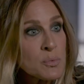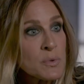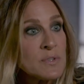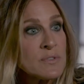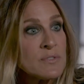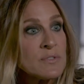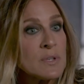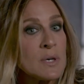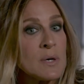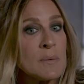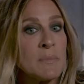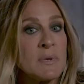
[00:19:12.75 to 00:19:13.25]
what?
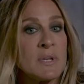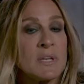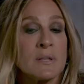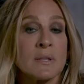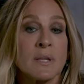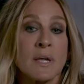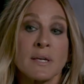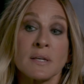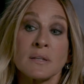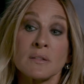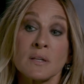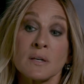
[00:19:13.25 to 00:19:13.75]
was. I mean,
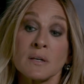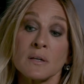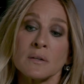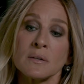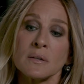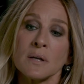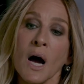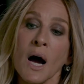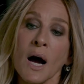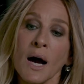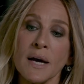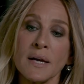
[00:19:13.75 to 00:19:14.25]
like the
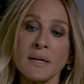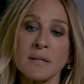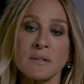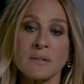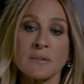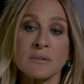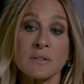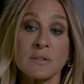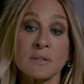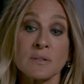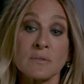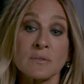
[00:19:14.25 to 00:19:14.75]
kind,
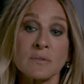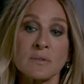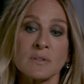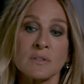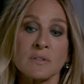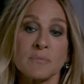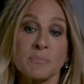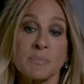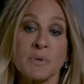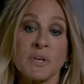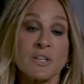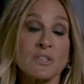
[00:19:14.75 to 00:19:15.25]
the the
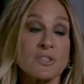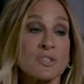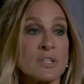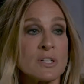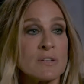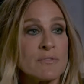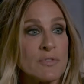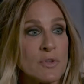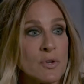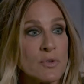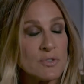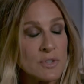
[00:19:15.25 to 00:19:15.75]
depiction
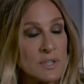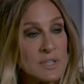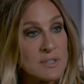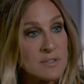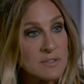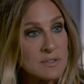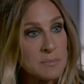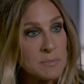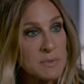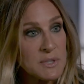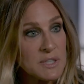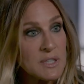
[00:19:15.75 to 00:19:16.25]
of those
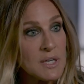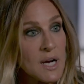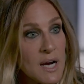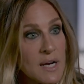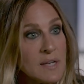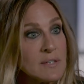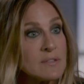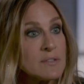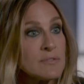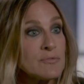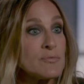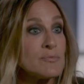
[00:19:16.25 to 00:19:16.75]
intimate
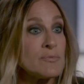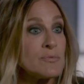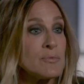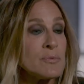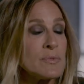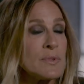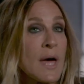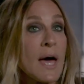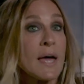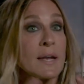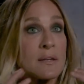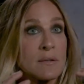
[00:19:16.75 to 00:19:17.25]
kinds of
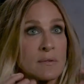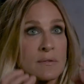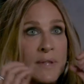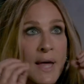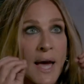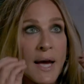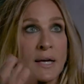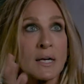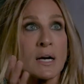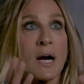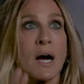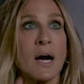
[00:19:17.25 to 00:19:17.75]
that
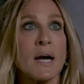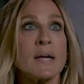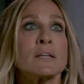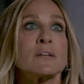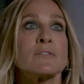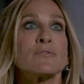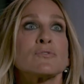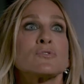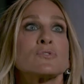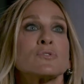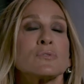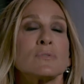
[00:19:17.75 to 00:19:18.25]
that kind
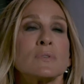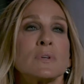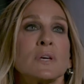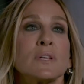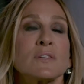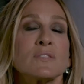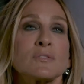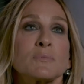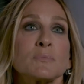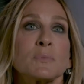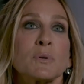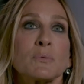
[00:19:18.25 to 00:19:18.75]
of
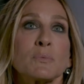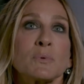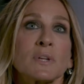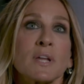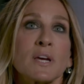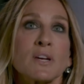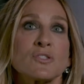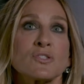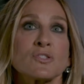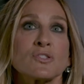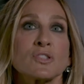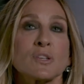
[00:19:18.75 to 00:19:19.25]
intimate
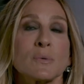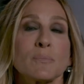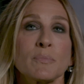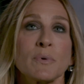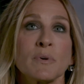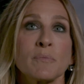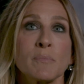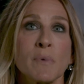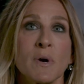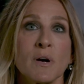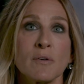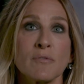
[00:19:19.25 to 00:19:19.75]
relationship
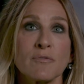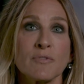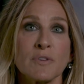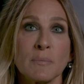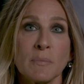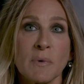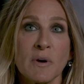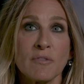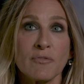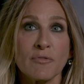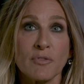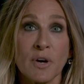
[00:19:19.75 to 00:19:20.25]
among
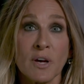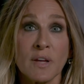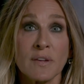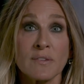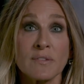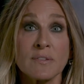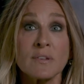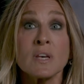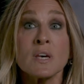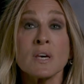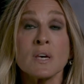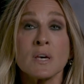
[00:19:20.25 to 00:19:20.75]
female
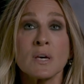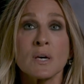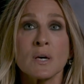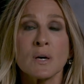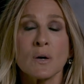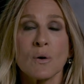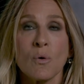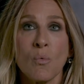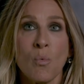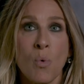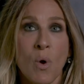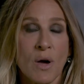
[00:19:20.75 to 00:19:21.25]
friends
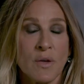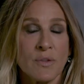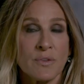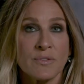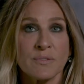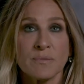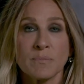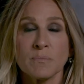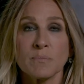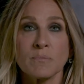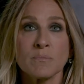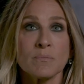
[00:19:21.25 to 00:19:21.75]

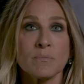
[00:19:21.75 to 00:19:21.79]
was